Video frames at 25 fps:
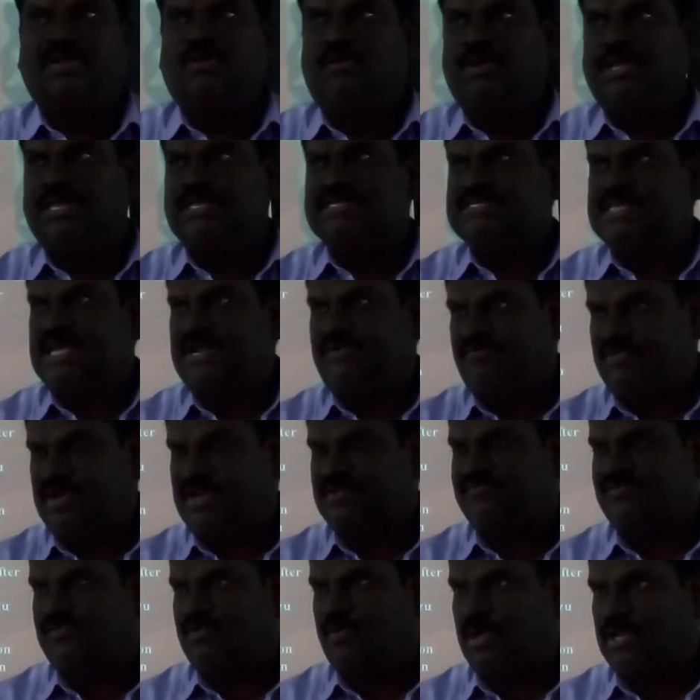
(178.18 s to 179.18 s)
Okay, San
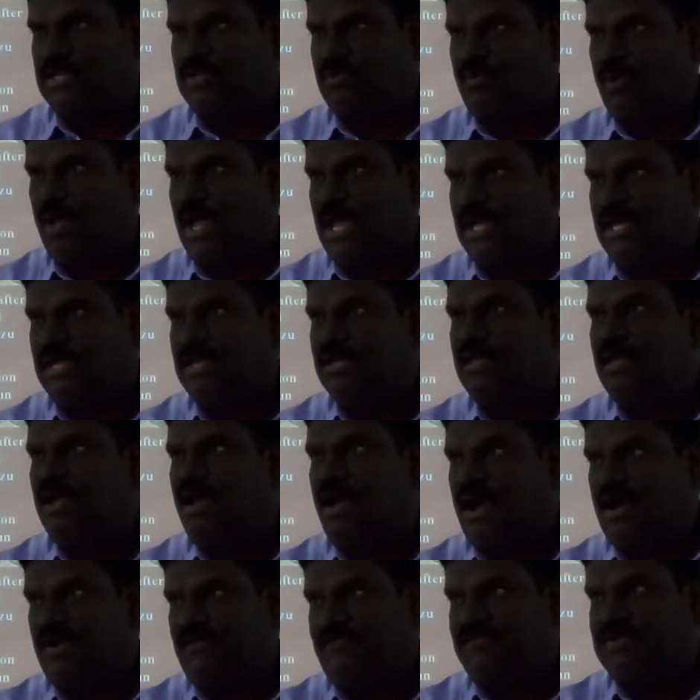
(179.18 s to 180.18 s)
Francisco earthquake
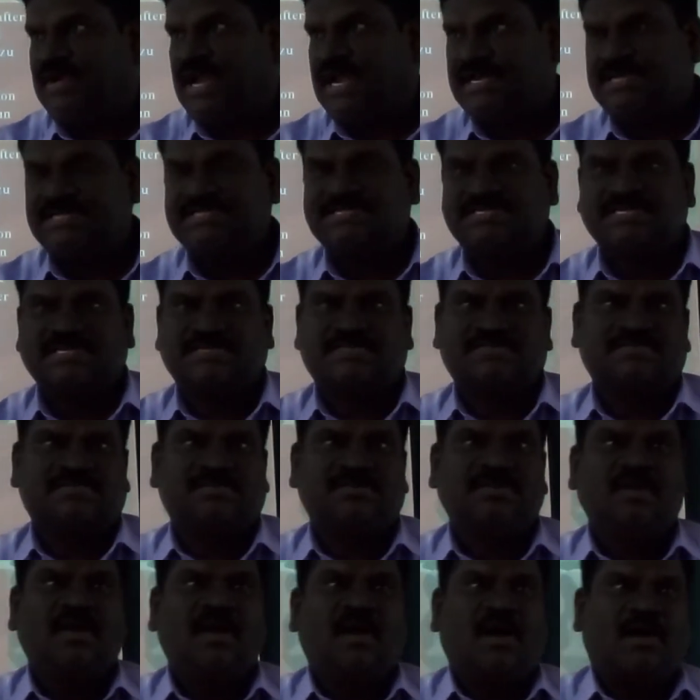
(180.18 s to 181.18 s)
of 1906.
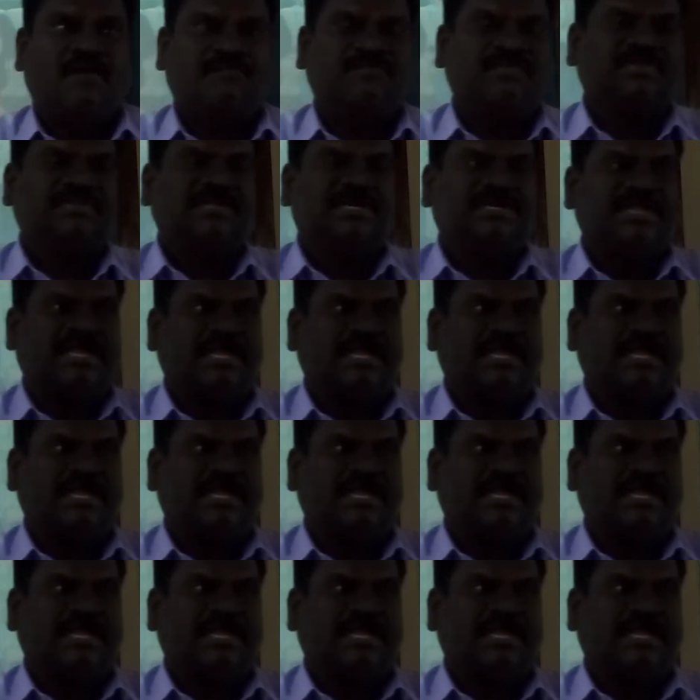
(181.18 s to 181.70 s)
After that